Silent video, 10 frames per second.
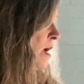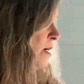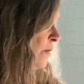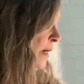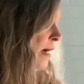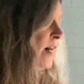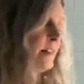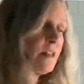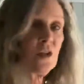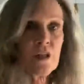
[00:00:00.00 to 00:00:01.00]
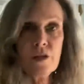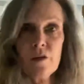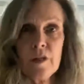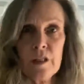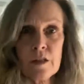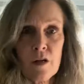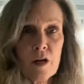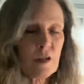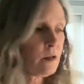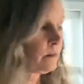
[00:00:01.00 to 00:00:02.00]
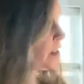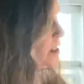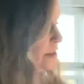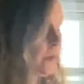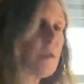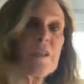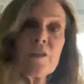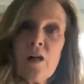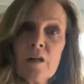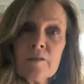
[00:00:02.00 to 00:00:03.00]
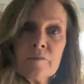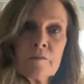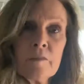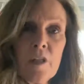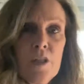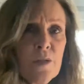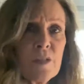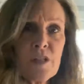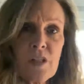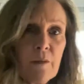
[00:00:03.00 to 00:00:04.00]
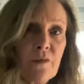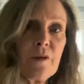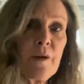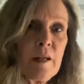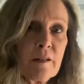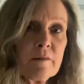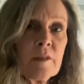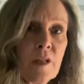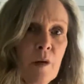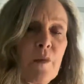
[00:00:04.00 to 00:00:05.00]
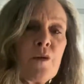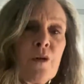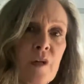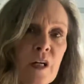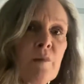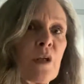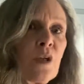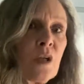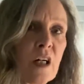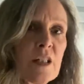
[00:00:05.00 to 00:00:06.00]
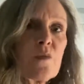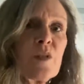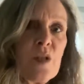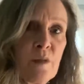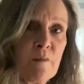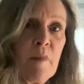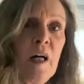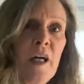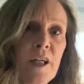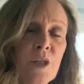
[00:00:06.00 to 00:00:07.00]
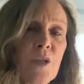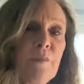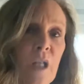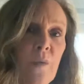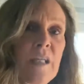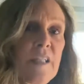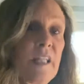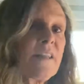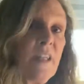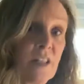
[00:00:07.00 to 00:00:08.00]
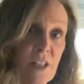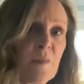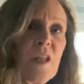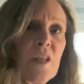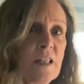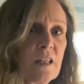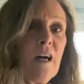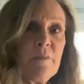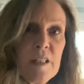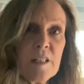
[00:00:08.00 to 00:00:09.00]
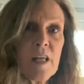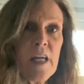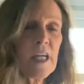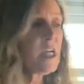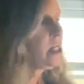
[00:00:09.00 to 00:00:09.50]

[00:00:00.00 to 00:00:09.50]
Anyway, I suggest you read this article. It's pretty long. You can skip through it. But you'll come across with some mind-blowing things. And some of the things I've been saying,